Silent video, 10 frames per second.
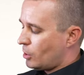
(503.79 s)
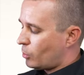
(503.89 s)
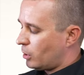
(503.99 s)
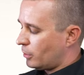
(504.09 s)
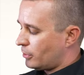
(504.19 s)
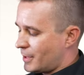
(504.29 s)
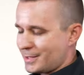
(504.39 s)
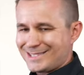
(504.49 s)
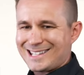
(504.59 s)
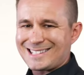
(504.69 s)
Well,
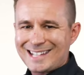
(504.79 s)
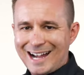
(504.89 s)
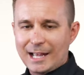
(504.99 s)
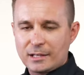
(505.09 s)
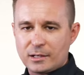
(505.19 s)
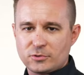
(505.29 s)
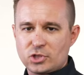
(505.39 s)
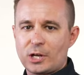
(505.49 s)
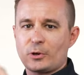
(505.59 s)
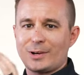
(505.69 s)
this design of
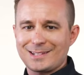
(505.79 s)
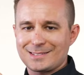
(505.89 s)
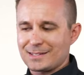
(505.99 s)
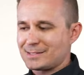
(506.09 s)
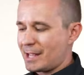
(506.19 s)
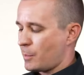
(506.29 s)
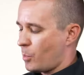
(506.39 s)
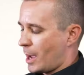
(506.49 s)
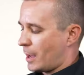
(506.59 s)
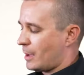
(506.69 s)
checkering is the same
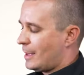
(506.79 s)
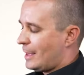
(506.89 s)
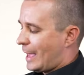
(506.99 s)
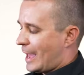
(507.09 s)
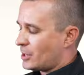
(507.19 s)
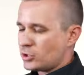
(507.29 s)
way. As